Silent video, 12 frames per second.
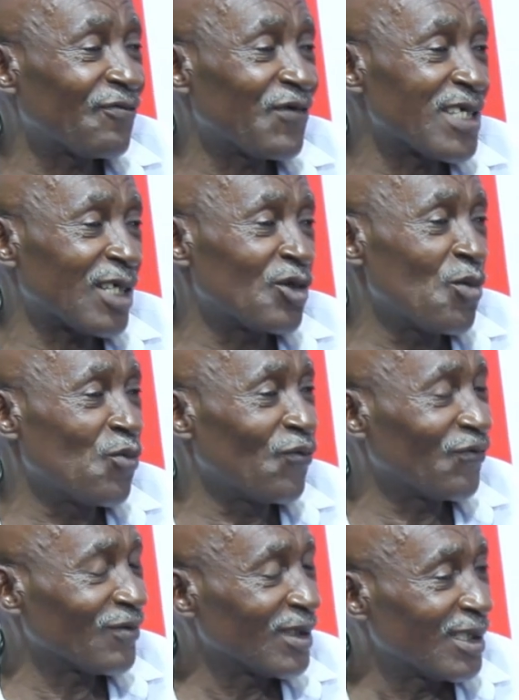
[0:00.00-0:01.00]
freezer don't
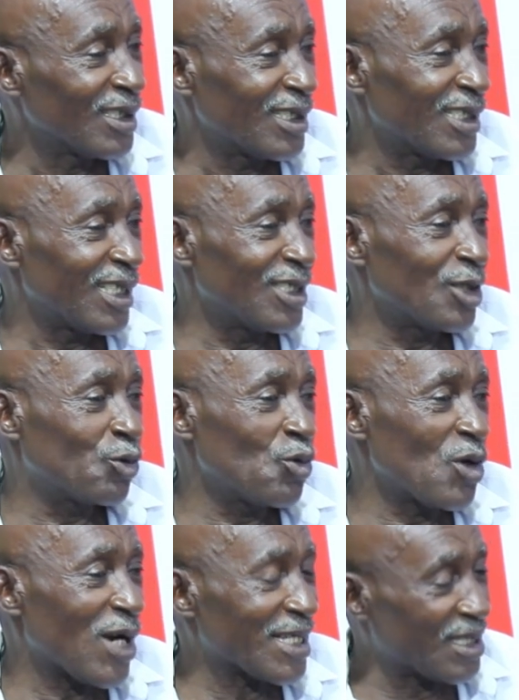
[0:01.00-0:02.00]
move. The
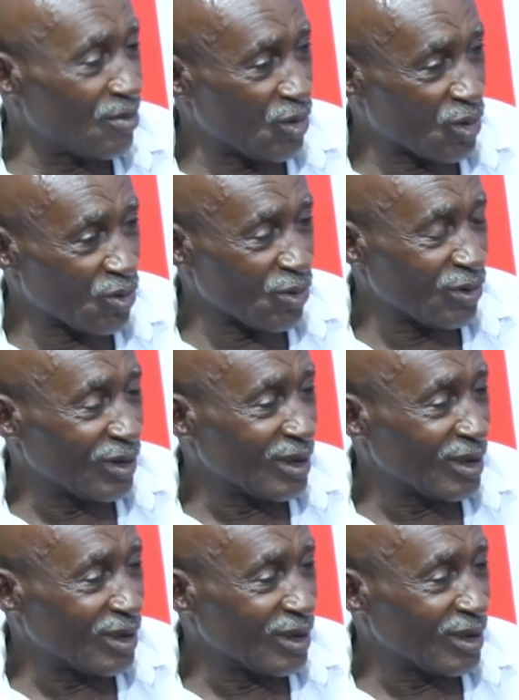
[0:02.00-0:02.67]
two ask him so.